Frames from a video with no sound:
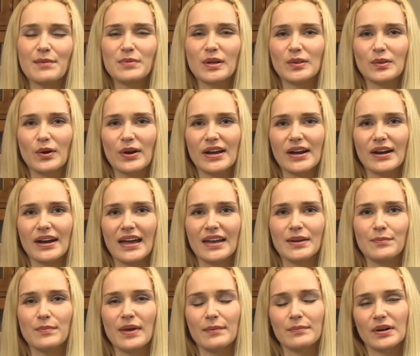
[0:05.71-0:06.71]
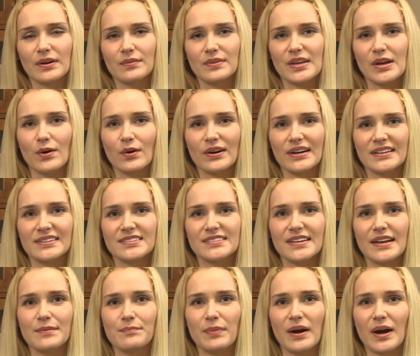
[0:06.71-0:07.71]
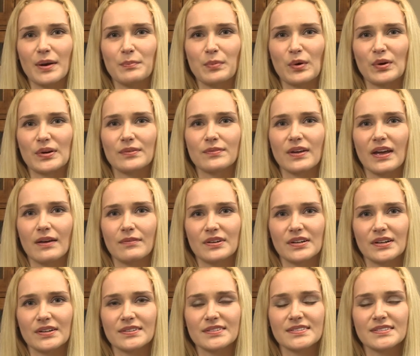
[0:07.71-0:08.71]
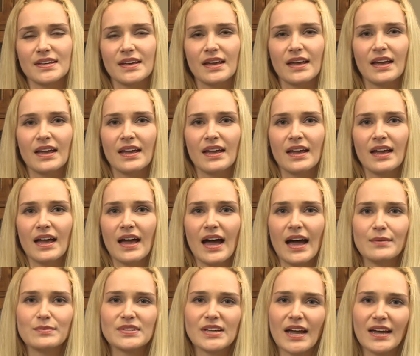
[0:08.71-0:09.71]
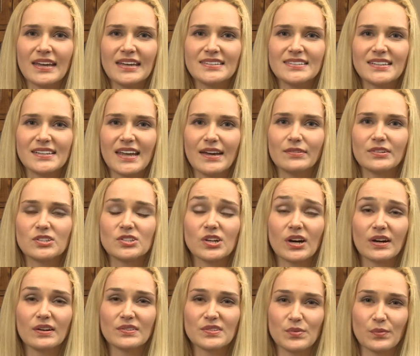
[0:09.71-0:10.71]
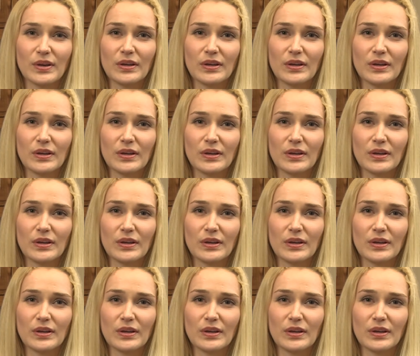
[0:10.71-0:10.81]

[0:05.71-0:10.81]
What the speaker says: I'm a lawyer and a member of the Oregon State Bar Board of Governors. I'm talking today with Charles